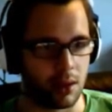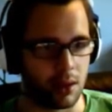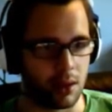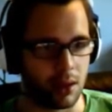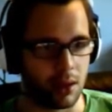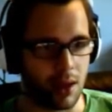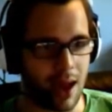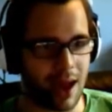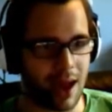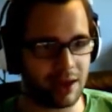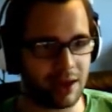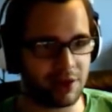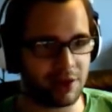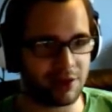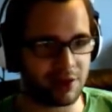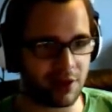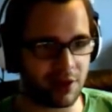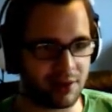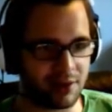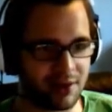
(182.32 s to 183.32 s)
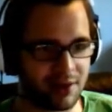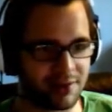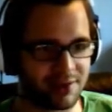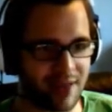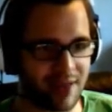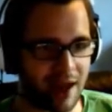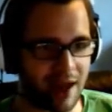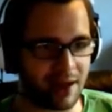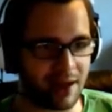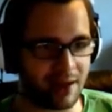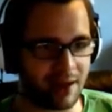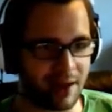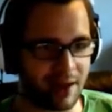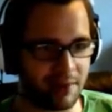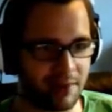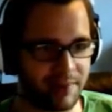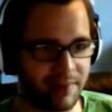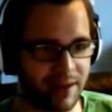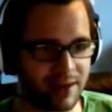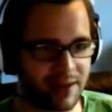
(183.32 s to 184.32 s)
I need to turn this down a little
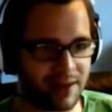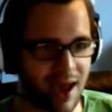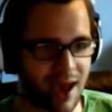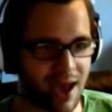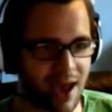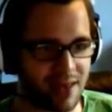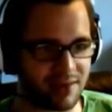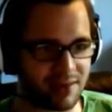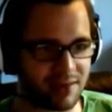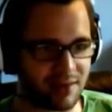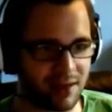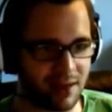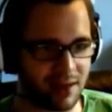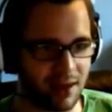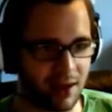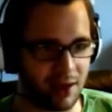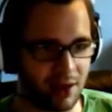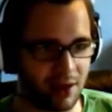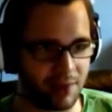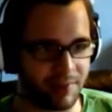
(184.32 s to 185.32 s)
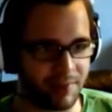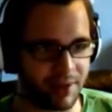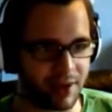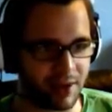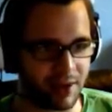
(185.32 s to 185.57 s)
bit, guys. It's a little bit...